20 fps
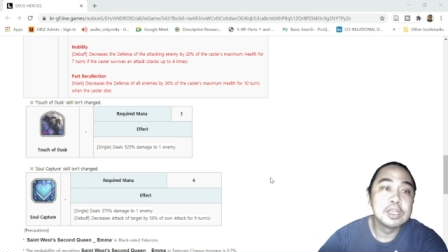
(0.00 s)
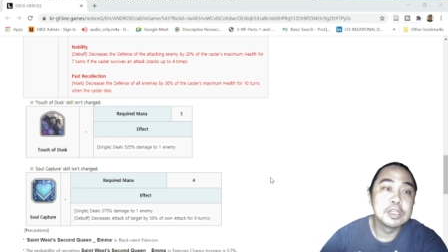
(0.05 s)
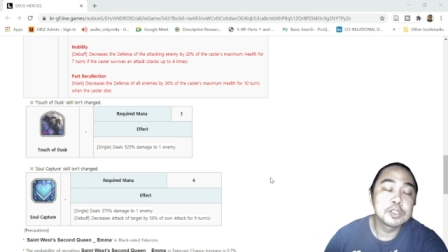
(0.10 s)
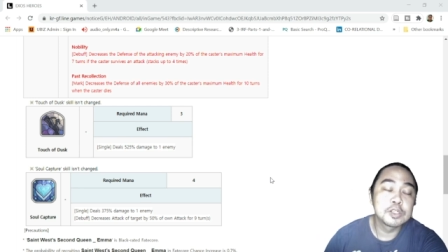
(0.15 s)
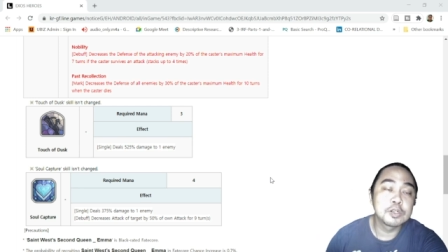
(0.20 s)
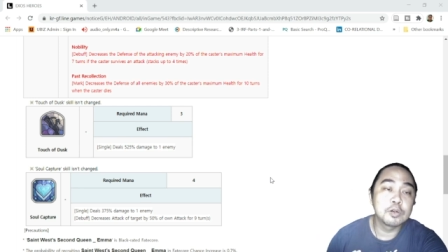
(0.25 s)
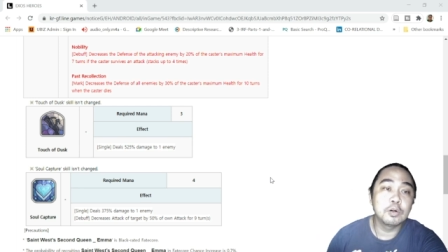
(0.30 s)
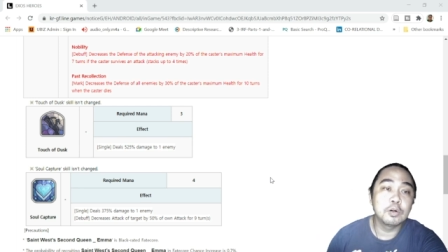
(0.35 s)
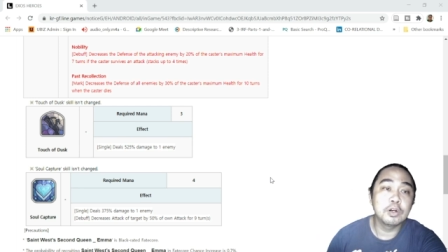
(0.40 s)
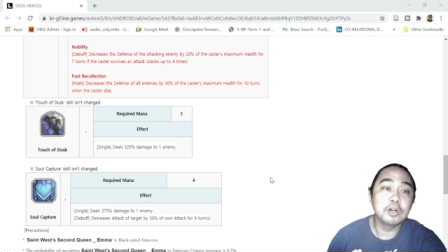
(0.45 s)

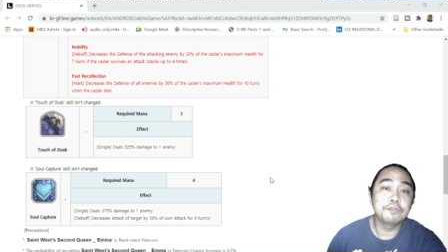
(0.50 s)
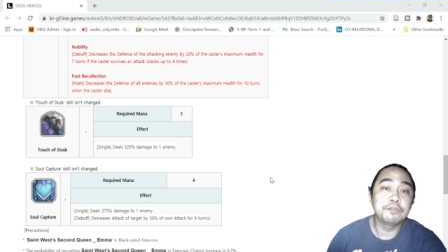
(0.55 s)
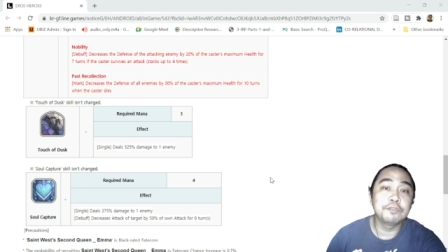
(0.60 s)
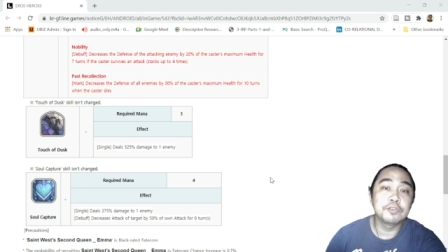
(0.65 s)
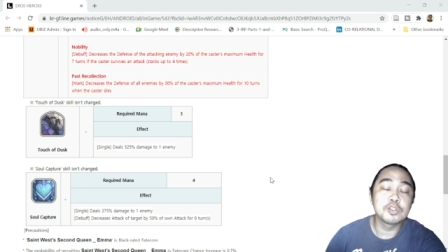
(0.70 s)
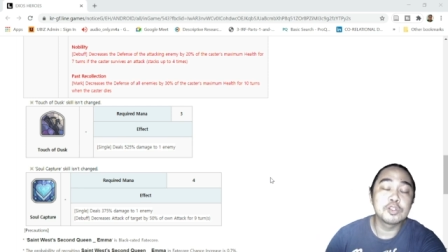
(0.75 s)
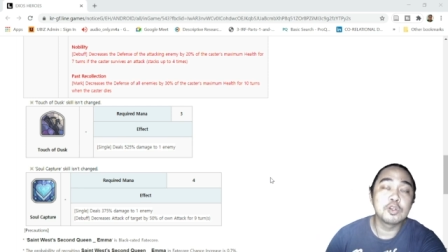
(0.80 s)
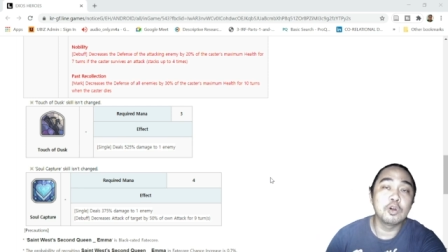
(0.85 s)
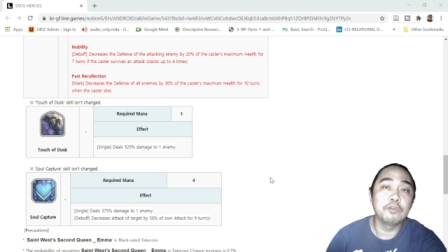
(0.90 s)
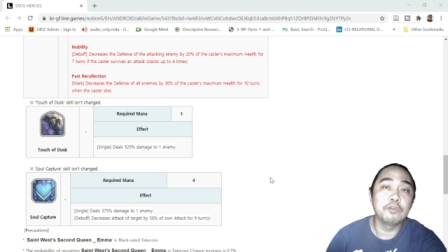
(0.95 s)
So her,
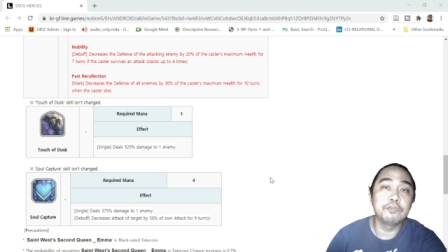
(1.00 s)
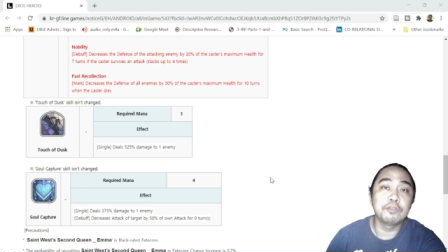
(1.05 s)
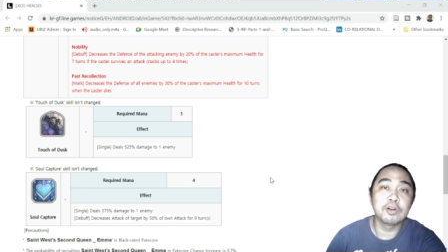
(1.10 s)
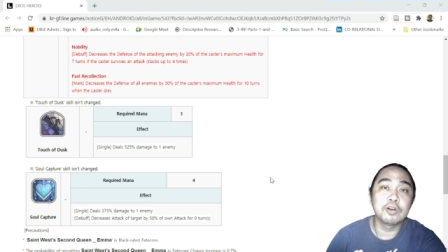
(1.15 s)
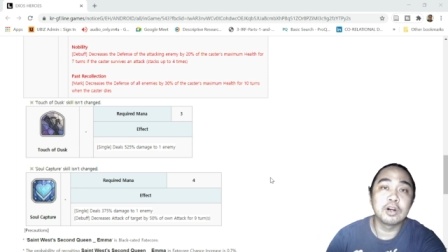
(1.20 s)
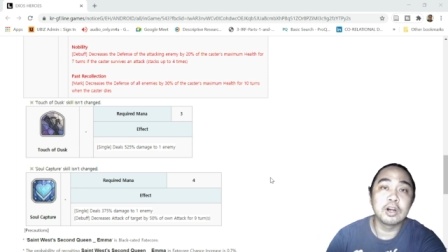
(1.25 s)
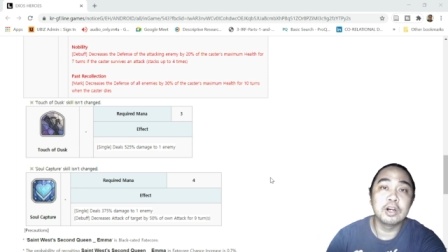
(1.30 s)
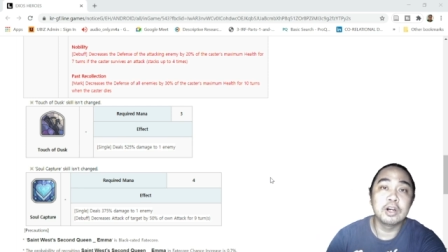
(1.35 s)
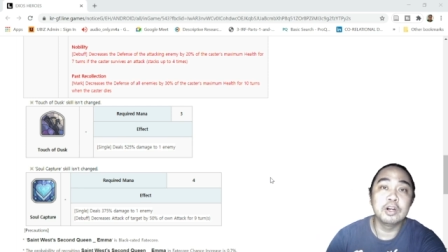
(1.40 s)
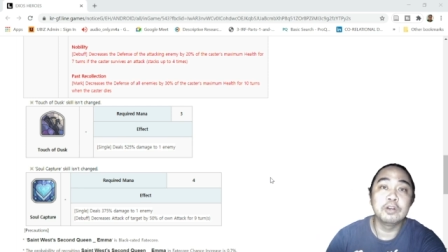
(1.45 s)
so
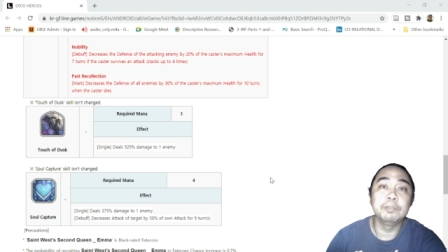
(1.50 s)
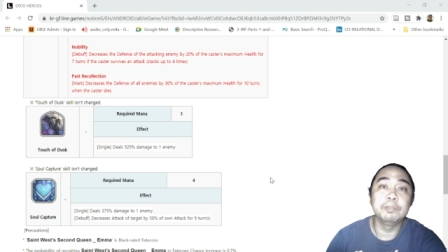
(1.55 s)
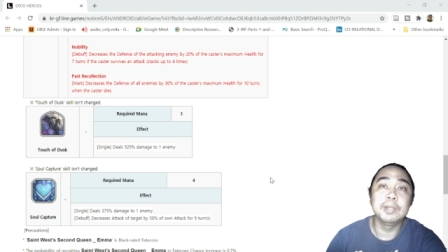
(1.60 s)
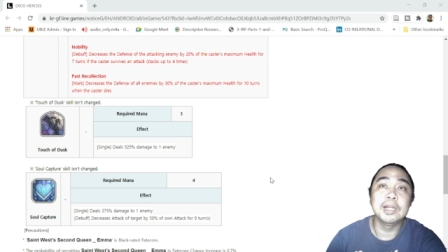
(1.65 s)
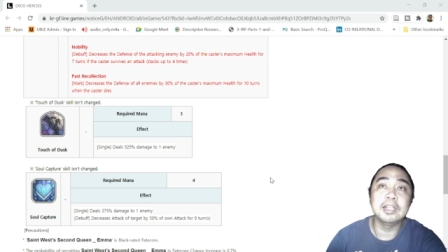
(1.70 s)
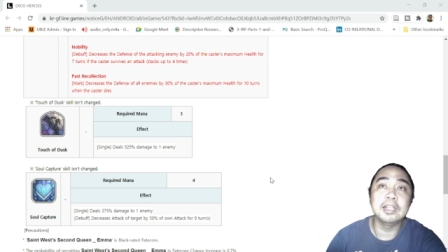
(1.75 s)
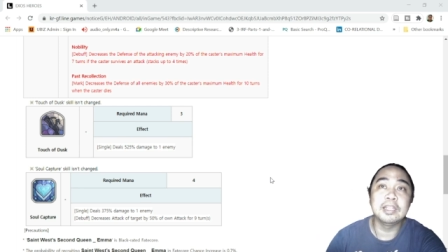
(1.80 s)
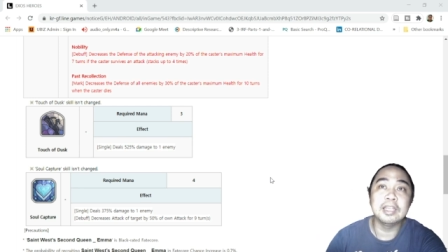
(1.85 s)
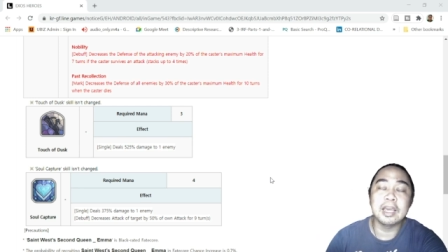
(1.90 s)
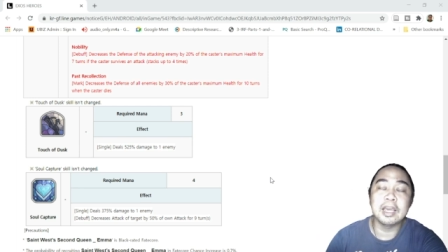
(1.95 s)
for her
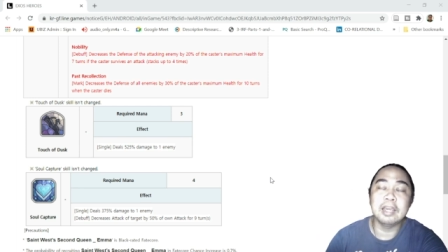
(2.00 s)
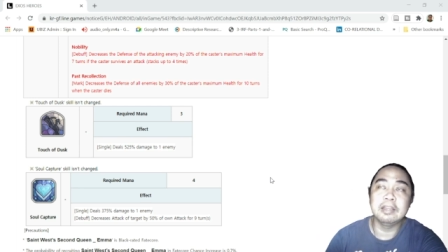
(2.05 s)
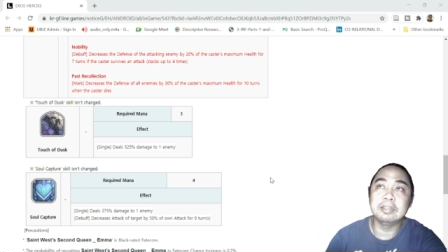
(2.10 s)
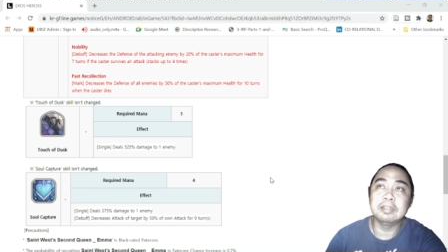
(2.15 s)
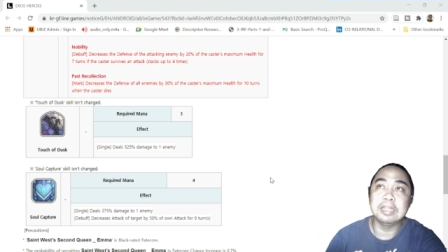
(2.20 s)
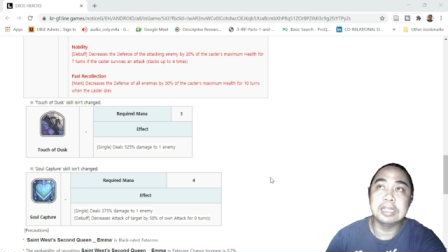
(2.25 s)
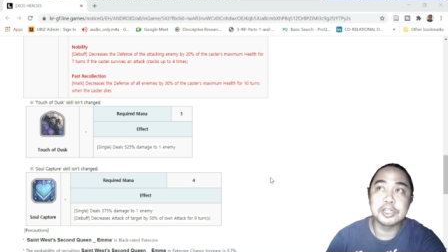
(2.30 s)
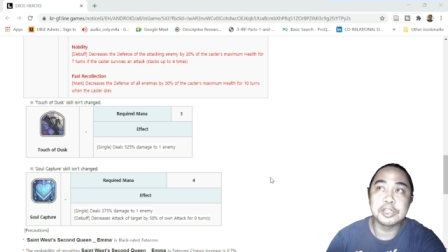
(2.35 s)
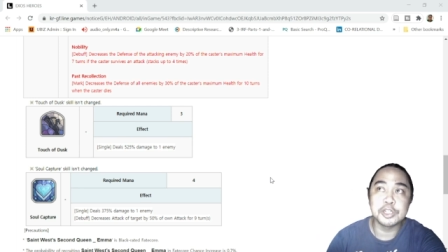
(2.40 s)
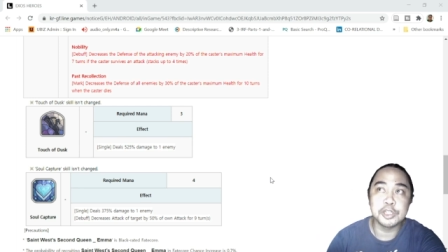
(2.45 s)
nobility, I
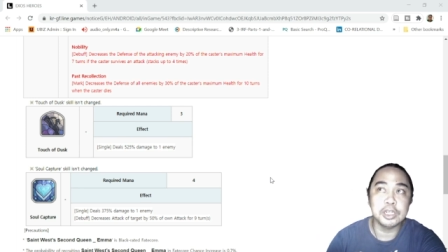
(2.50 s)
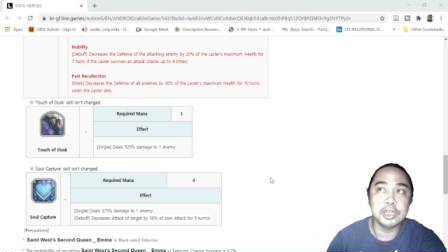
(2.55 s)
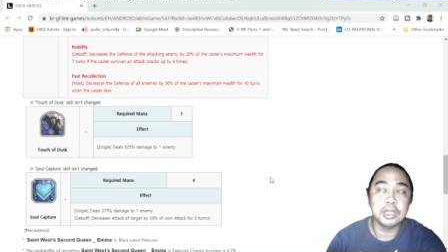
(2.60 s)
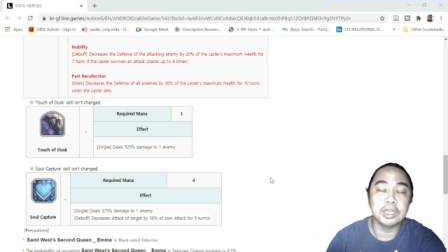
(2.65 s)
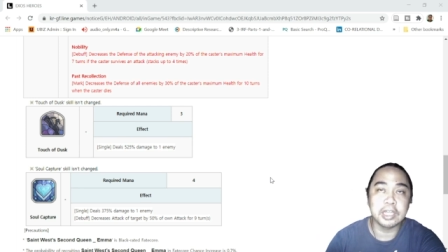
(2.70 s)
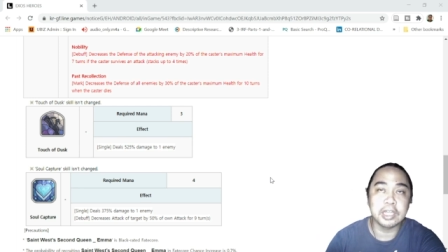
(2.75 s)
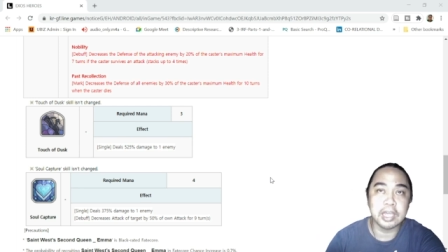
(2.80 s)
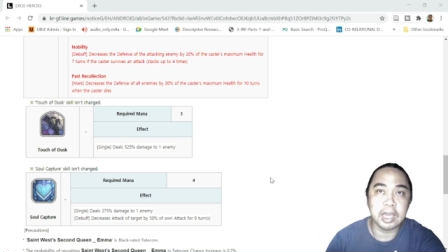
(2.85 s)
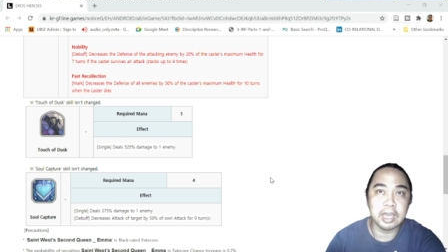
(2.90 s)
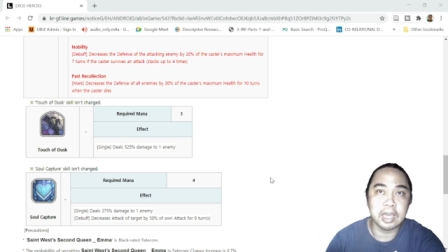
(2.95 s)
think she
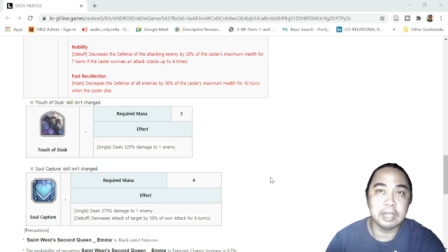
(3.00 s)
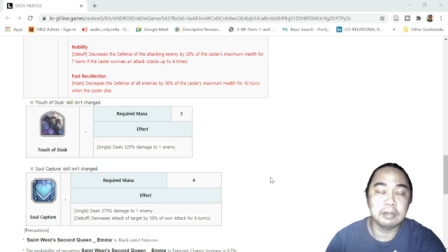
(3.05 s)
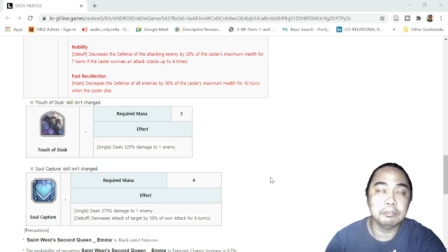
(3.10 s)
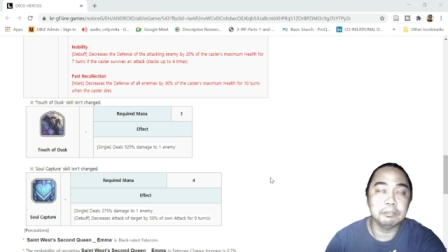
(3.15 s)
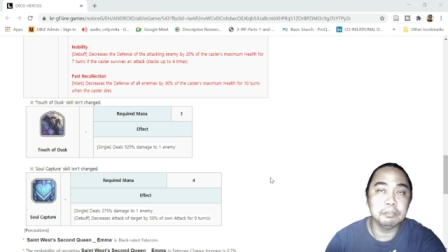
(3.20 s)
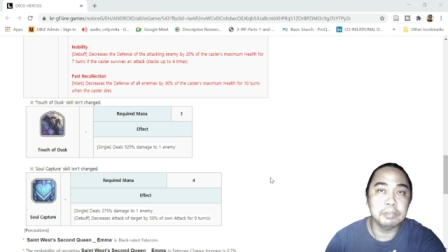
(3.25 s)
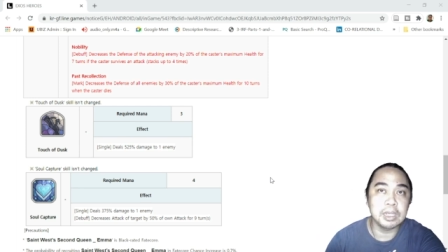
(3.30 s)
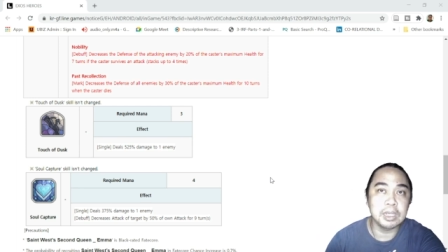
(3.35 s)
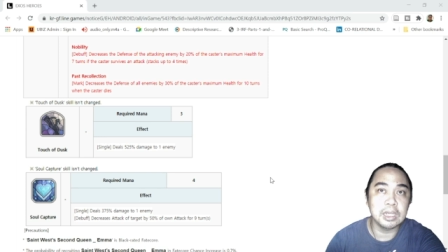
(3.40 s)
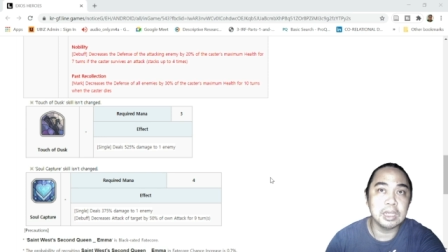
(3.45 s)
can
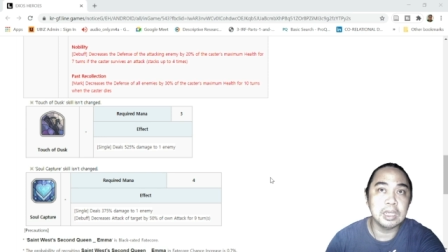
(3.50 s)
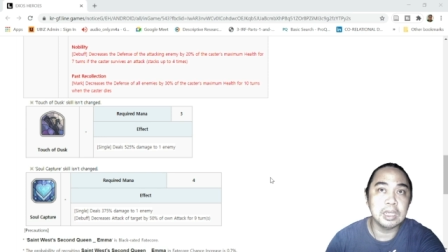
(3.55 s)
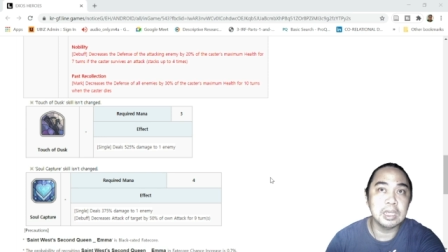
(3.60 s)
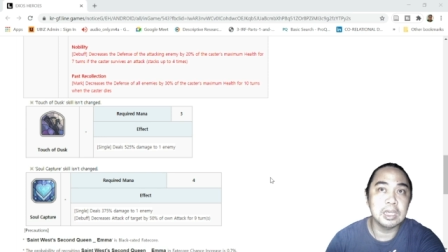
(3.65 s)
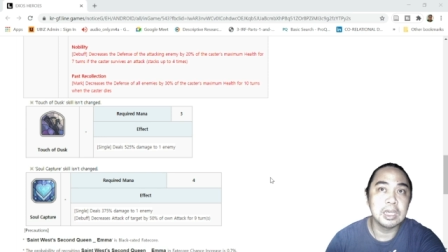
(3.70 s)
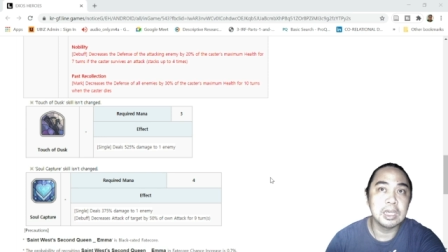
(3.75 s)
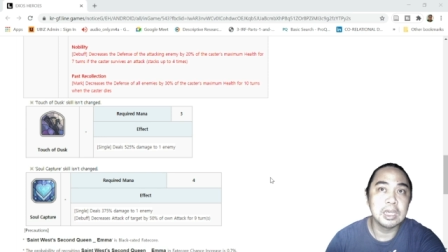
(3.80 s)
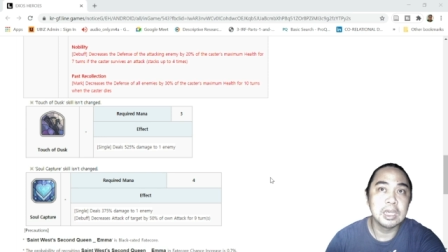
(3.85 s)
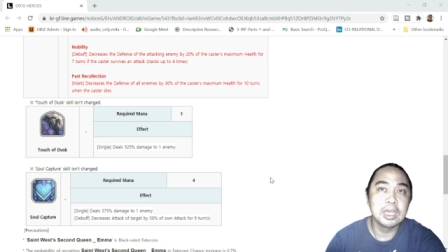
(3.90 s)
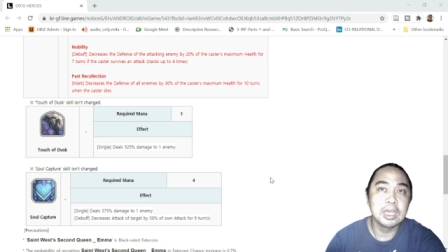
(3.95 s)
be